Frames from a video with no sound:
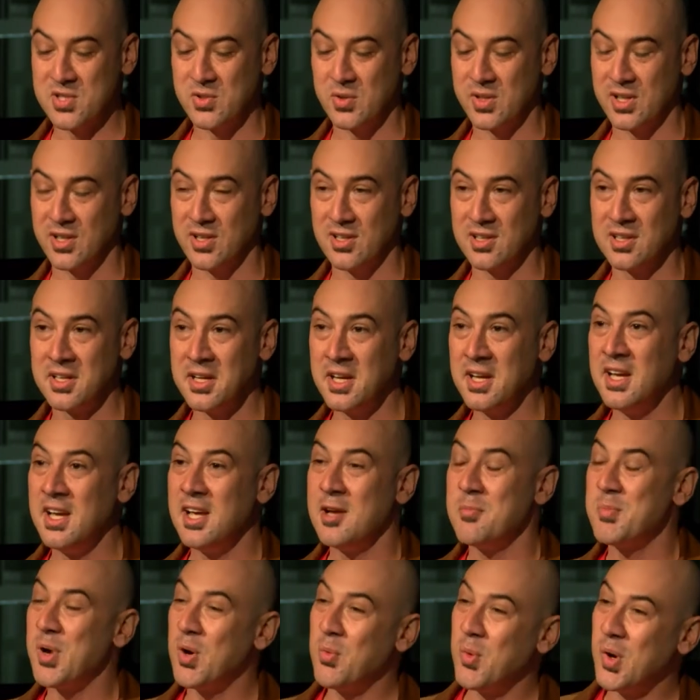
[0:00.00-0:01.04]
to here.
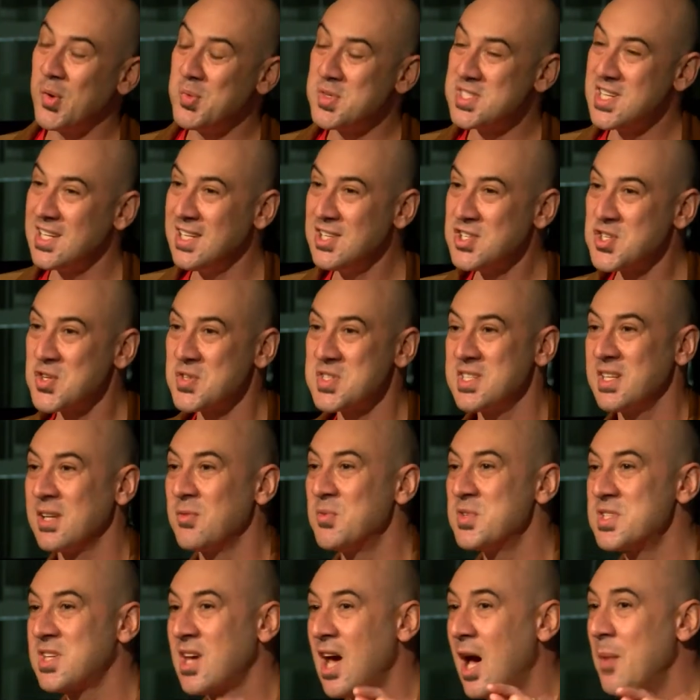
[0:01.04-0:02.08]
But what was interesting
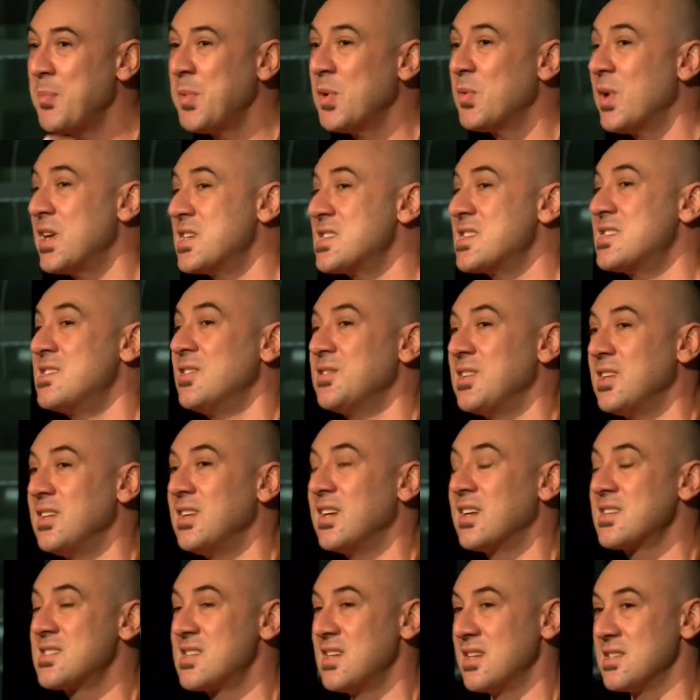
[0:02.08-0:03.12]
was copyright still didn't
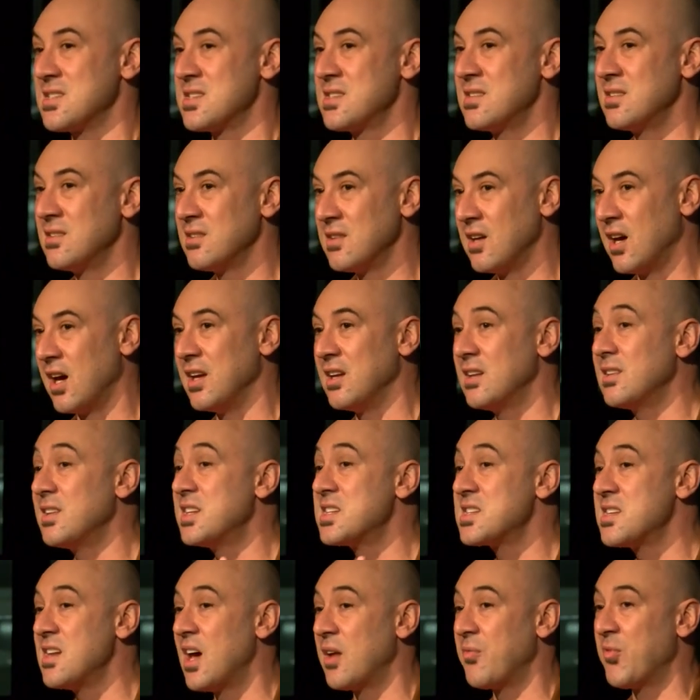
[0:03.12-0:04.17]
exist, uh, at
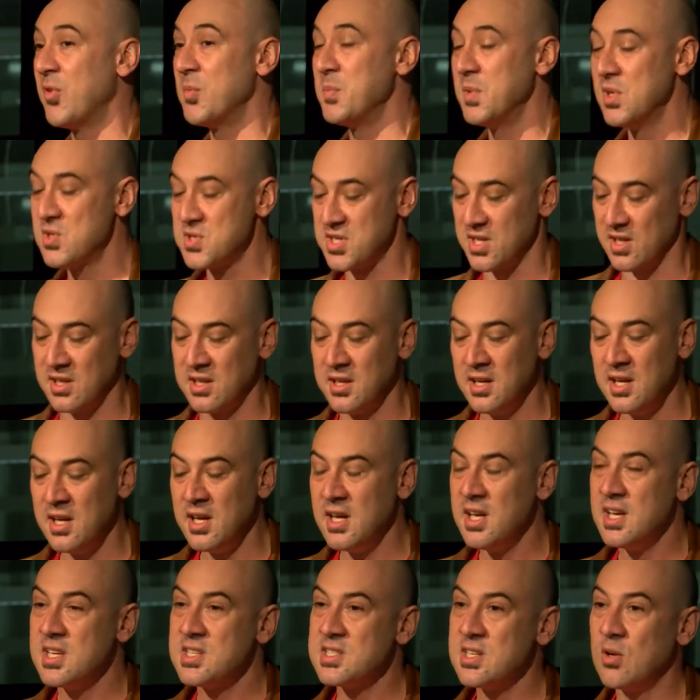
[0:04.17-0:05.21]
least not for music.
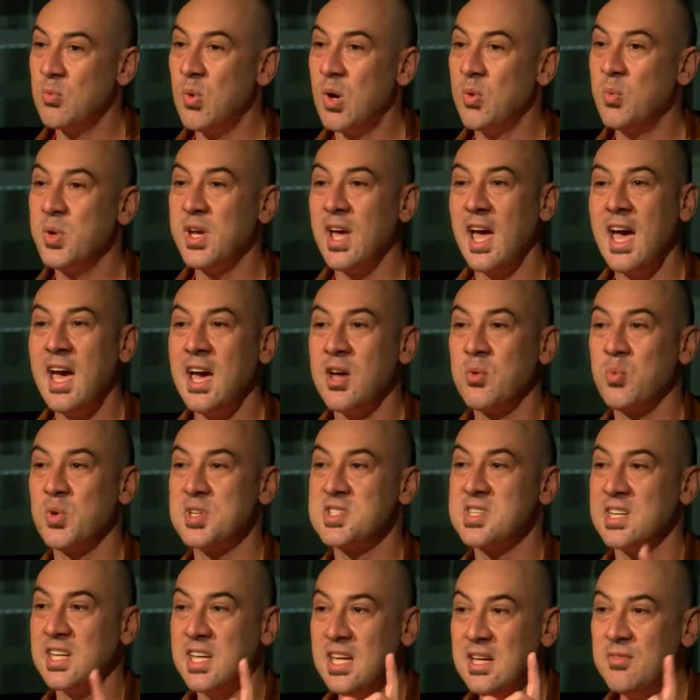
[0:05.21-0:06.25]
So what we had
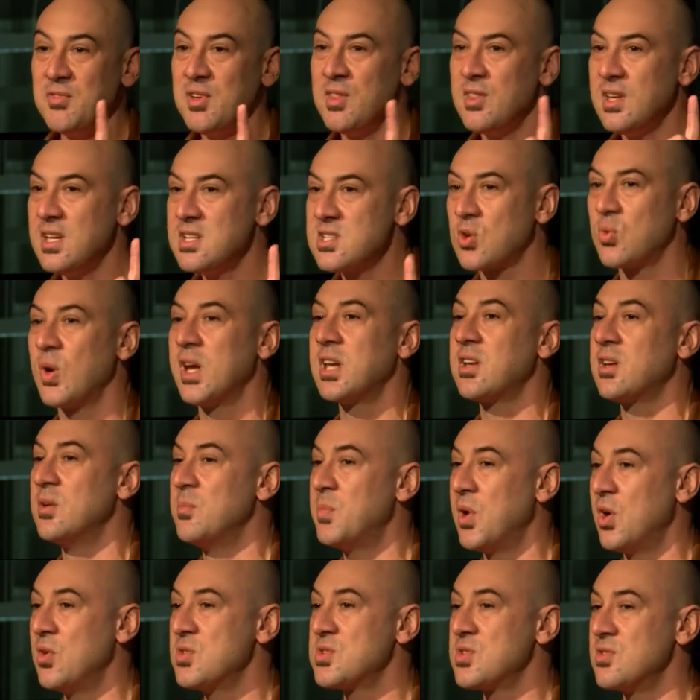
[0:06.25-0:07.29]
was even these great
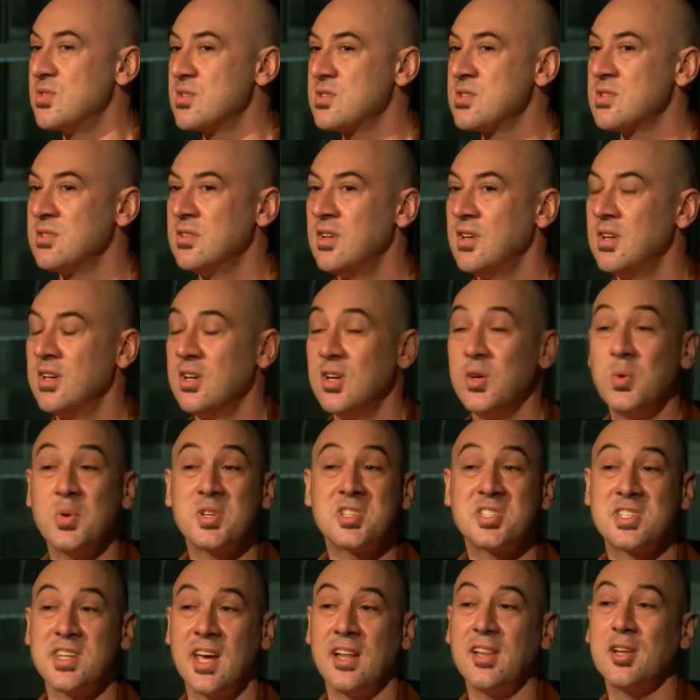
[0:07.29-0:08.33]
composers who were
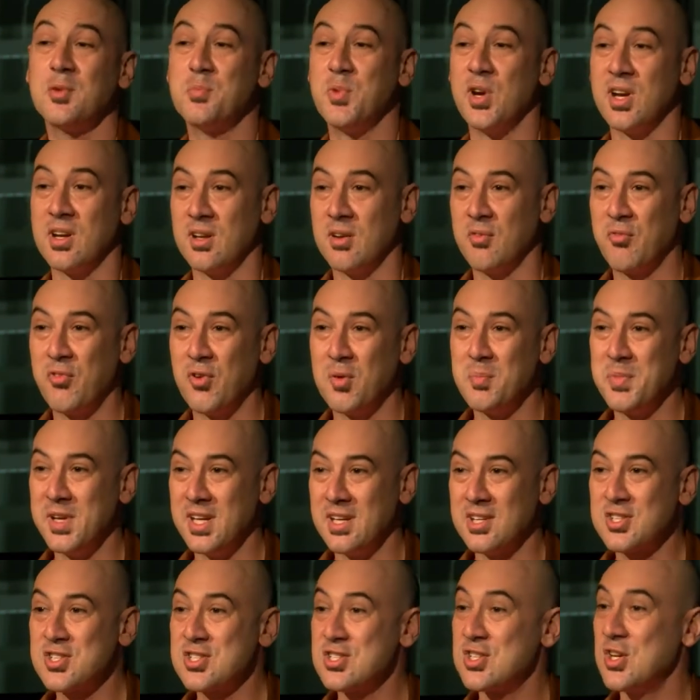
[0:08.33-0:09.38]
celebrated for
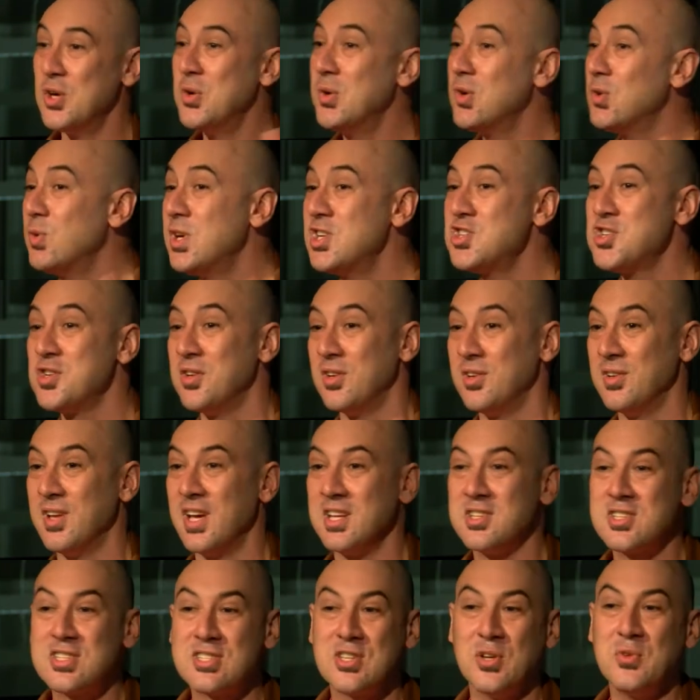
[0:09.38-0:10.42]
being so original
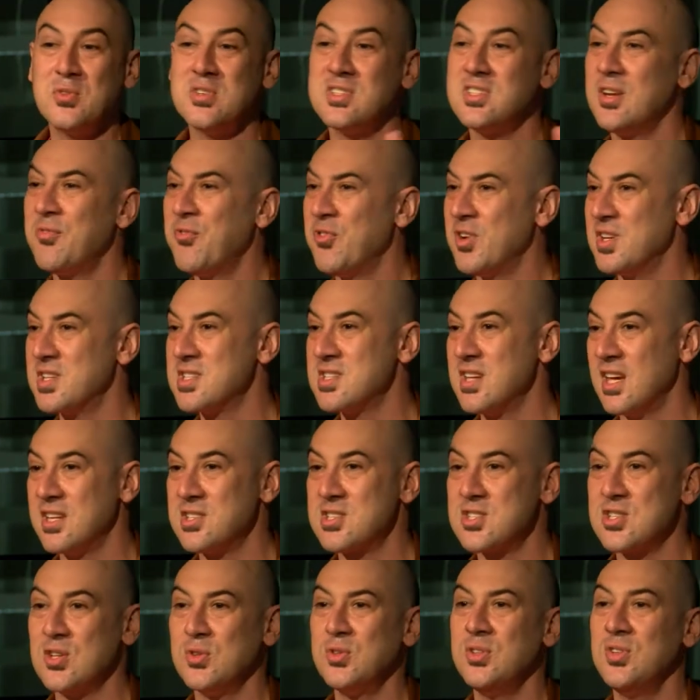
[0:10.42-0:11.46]
and so different and
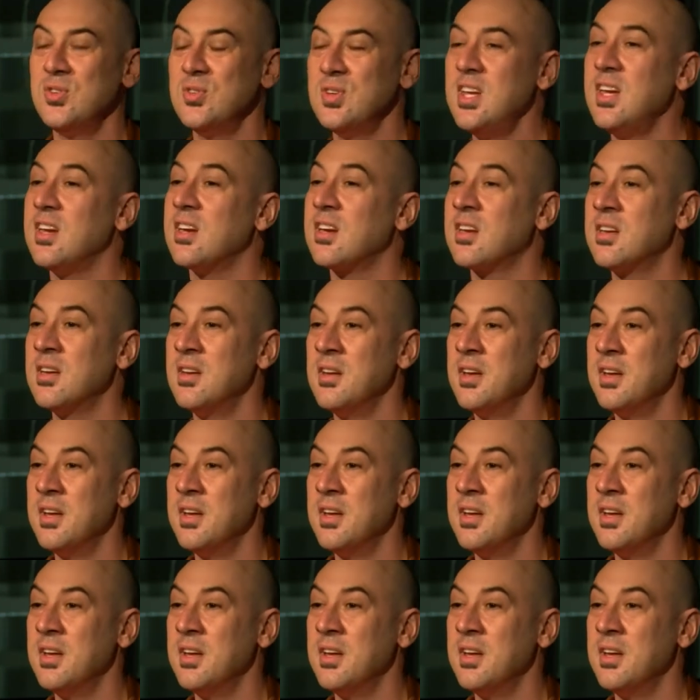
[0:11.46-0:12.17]
so unique